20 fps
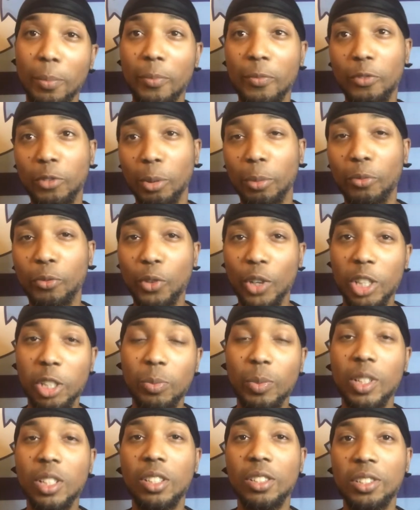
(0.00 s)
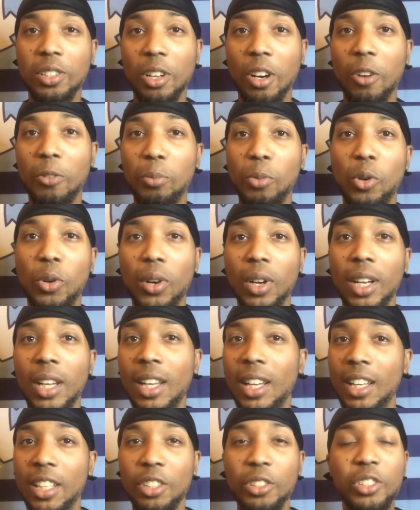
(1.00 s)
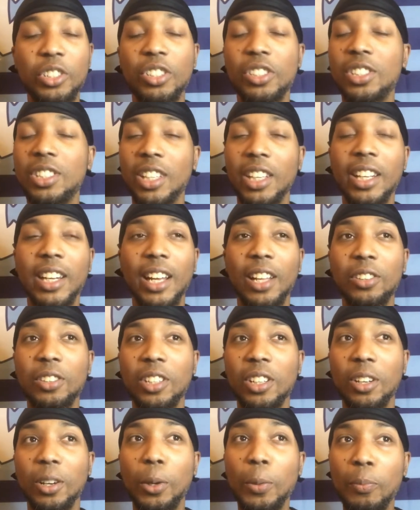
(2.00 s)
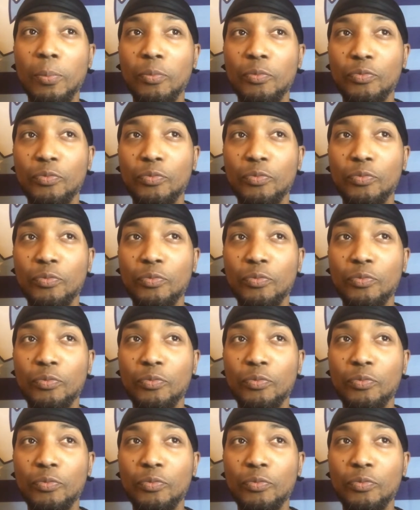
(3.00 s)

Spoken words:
from freshman to sophomore. You can just see it out there.